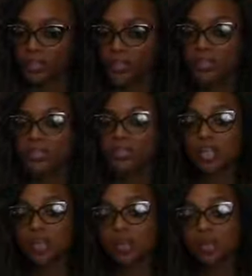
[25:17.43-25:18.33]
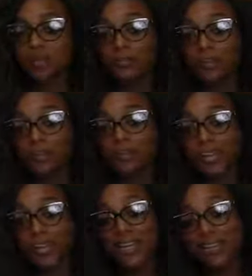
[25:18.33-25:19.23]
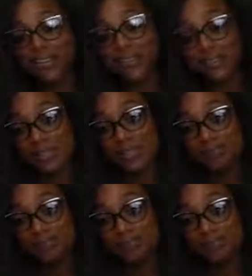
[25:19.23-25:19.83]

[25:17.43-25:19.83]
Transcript: Within the scope of your finances.